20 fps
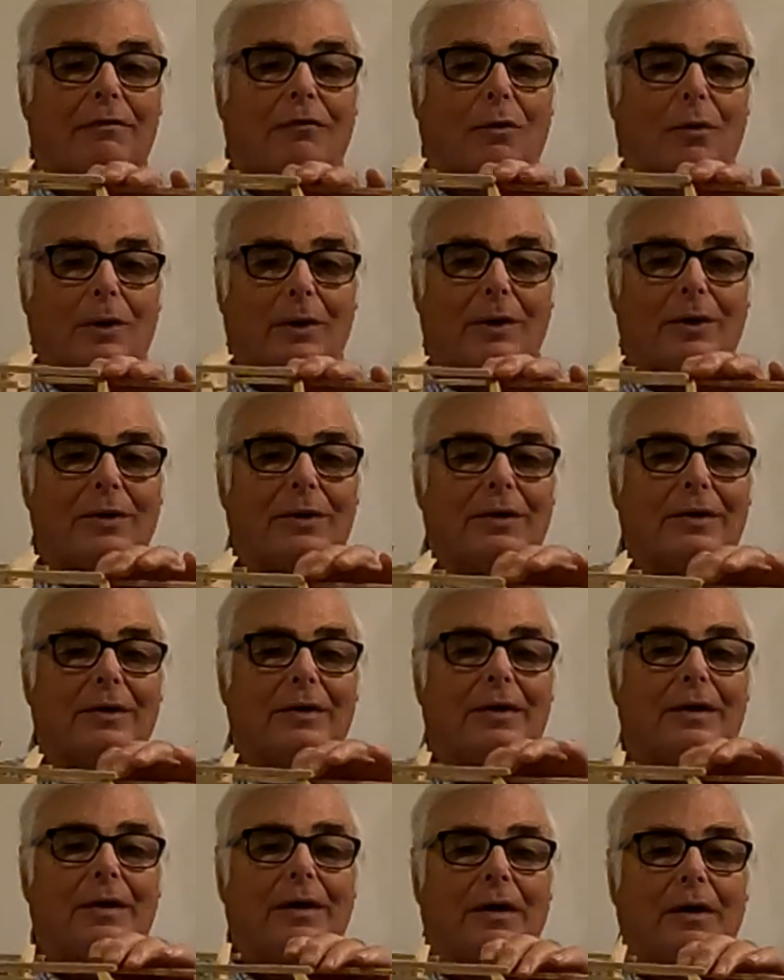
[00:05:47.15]
I've ordered,
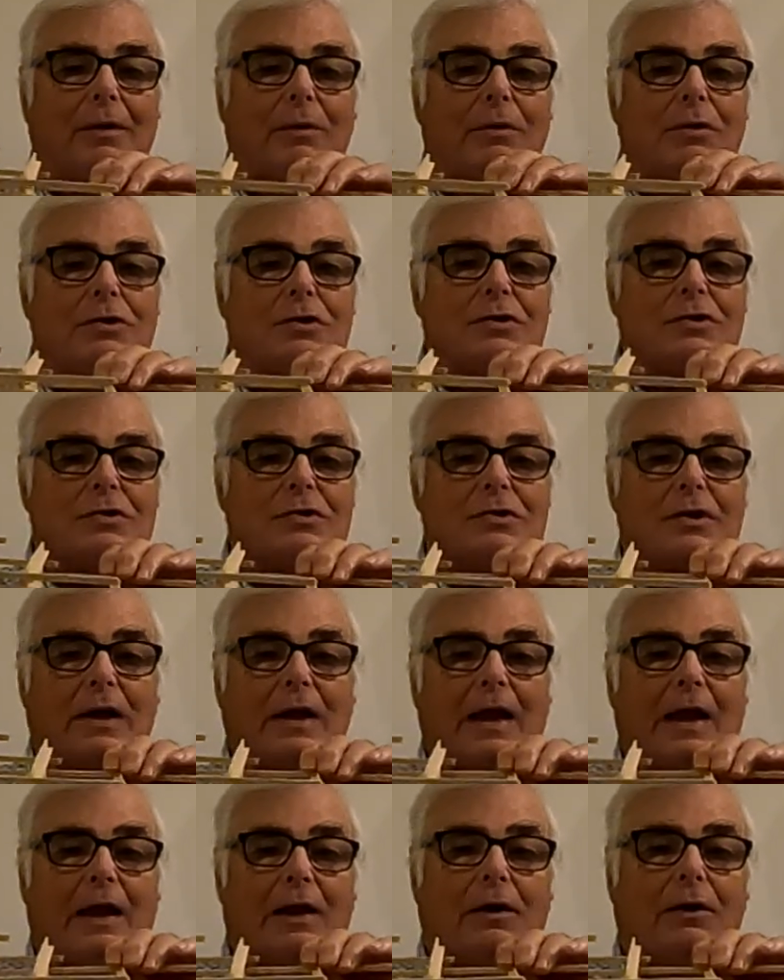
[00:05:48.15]
which is
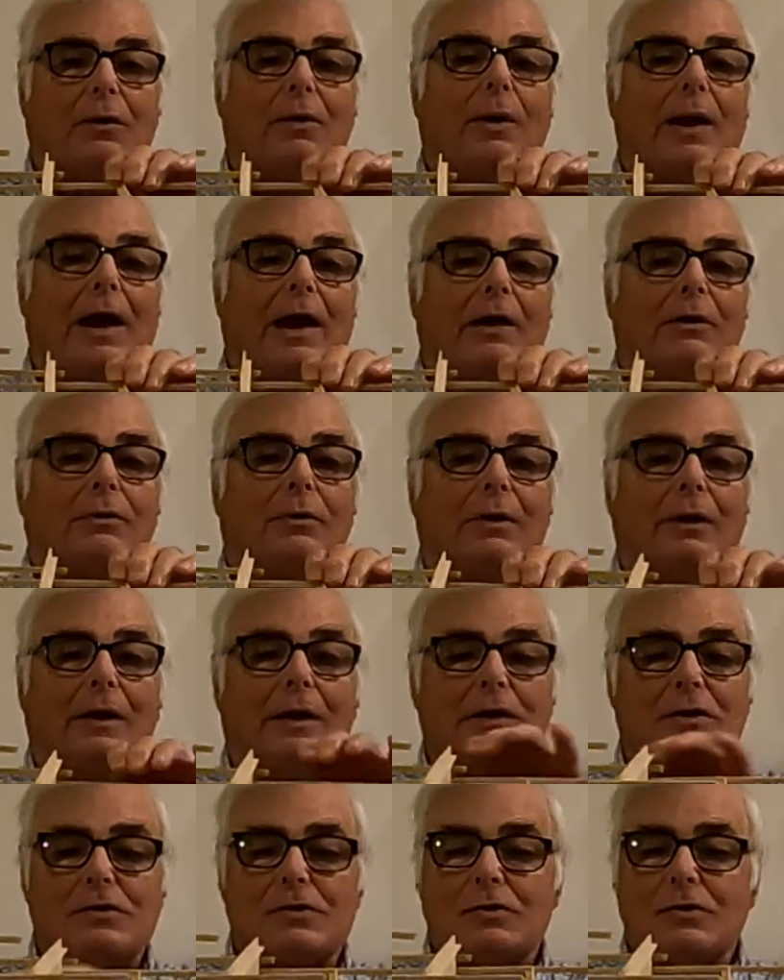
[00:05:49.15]

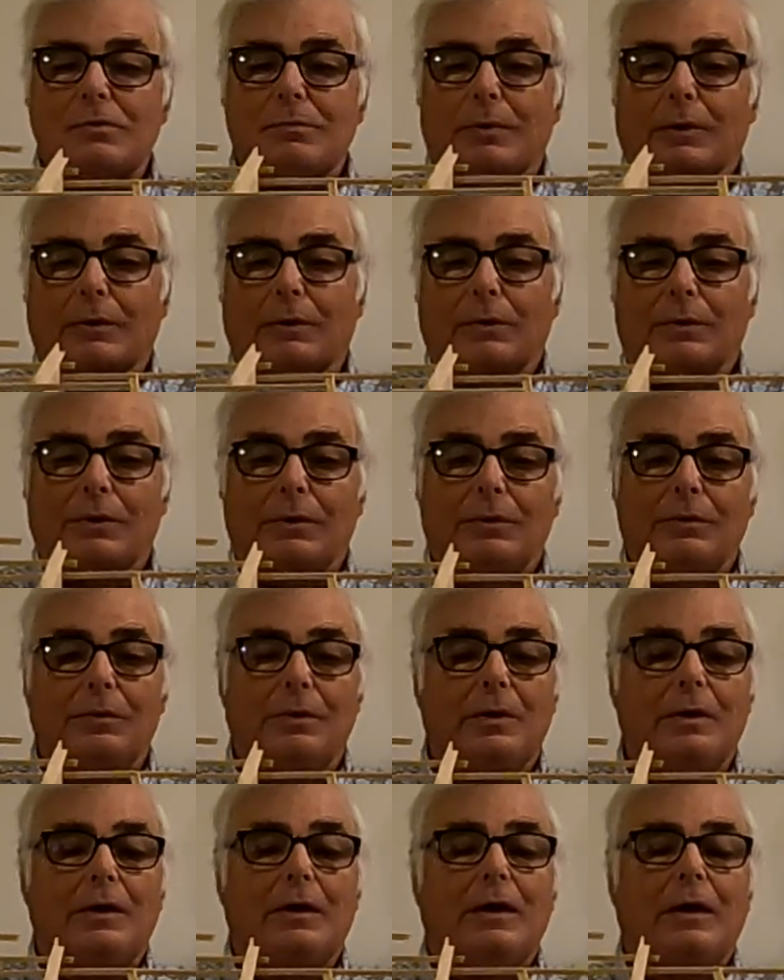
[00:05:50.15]
cyanoacrylate super
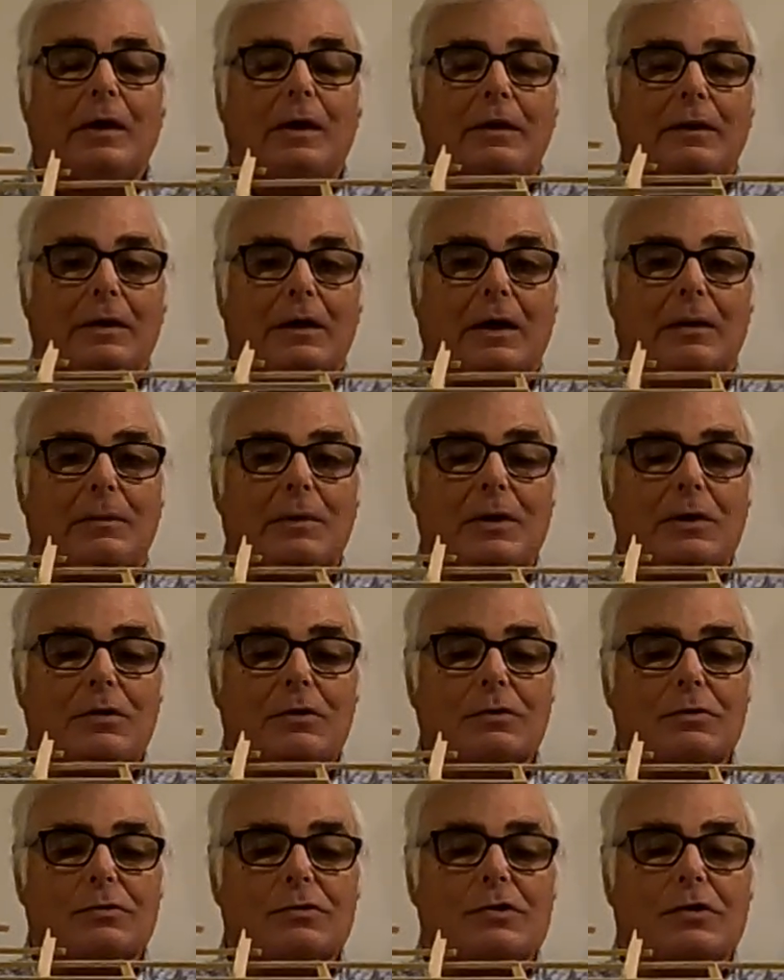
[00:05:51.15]
glue that I'm going to
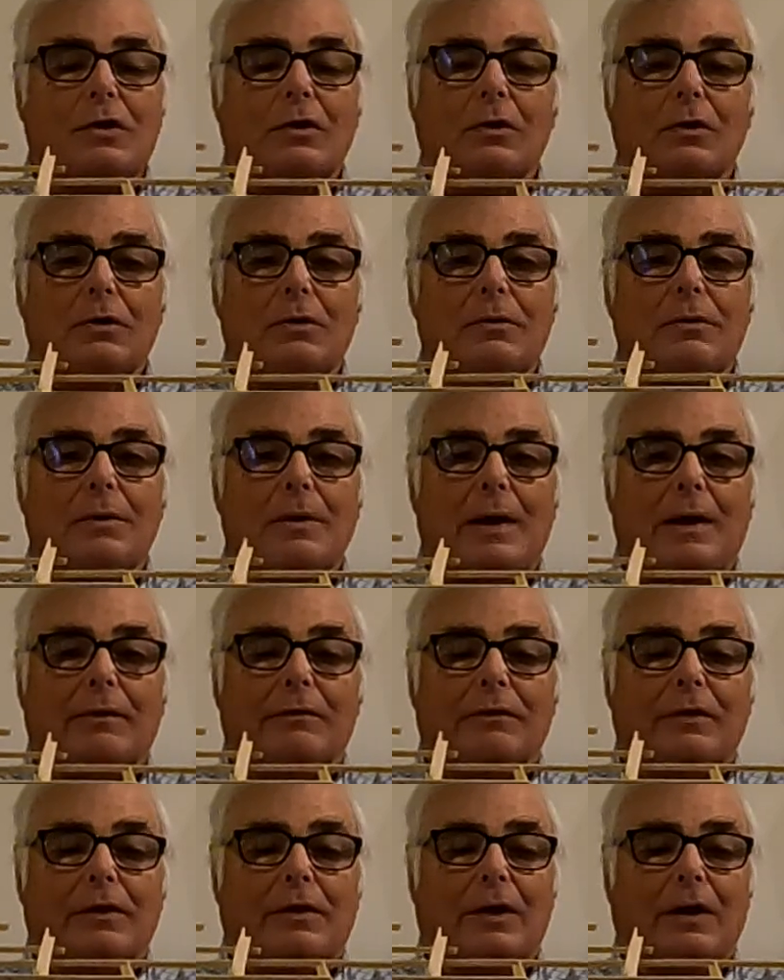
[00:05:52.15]
use to glue
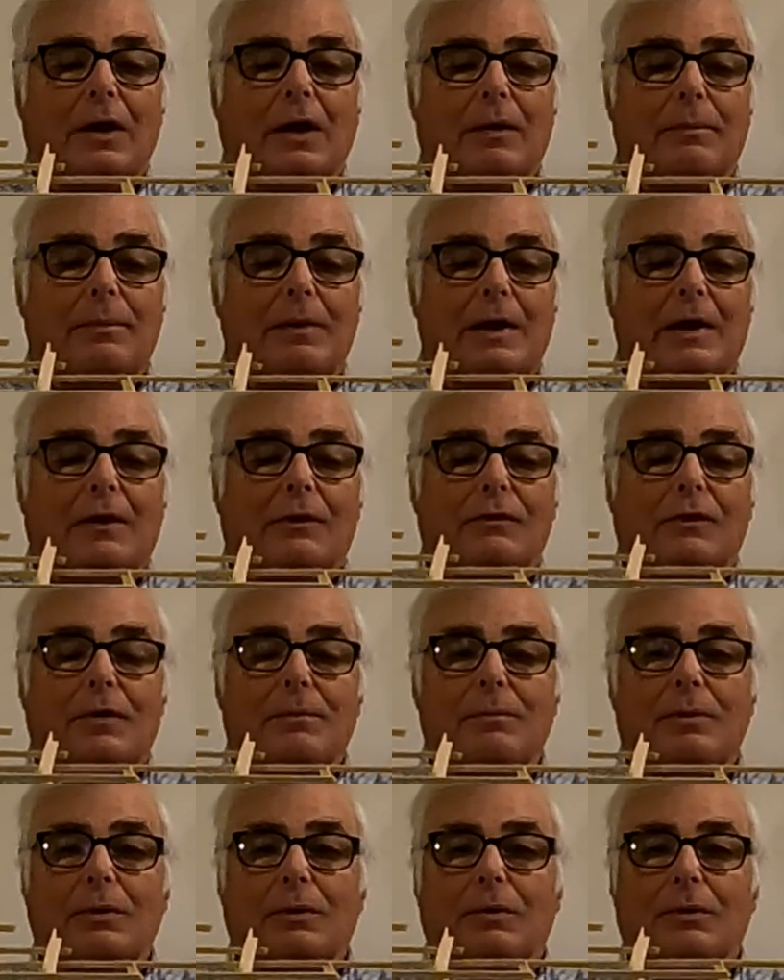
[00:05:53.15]
everything up as
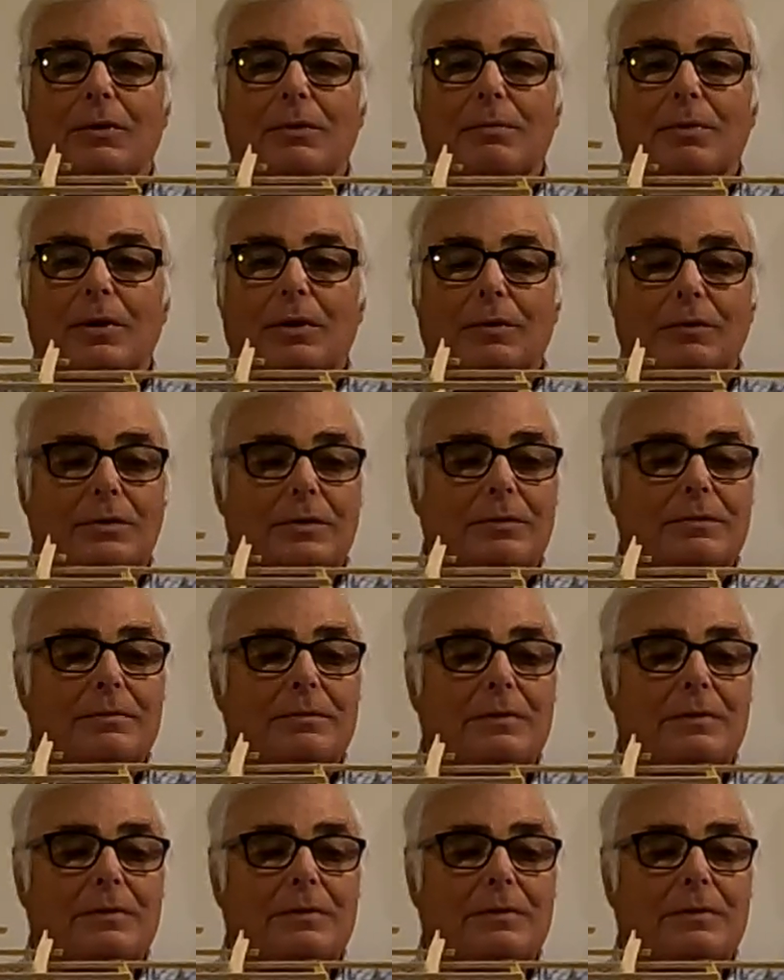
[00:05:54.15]
I build the boat.